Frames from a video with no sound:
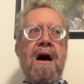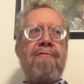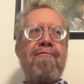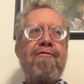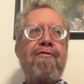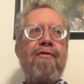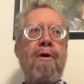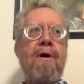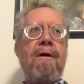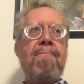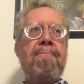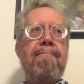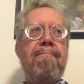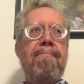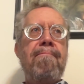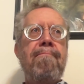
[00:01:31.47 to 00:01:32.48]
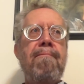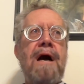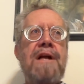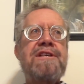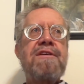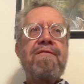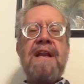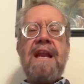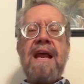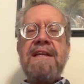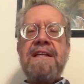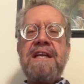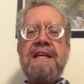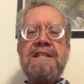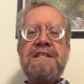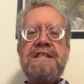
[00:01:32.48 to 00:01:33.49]
for much of the
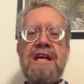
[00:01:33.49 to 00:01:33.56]
19th